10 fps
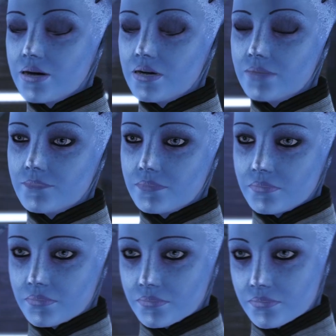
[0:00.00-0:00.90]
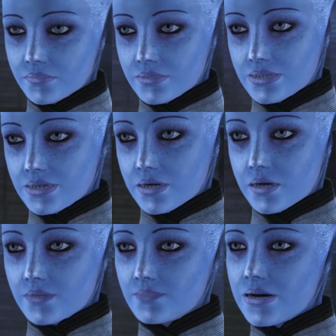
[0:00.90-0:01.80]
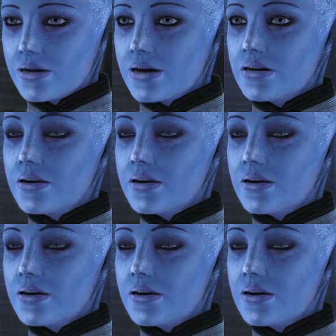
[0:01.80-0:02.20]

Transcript: me out there? I'm trapped, I'm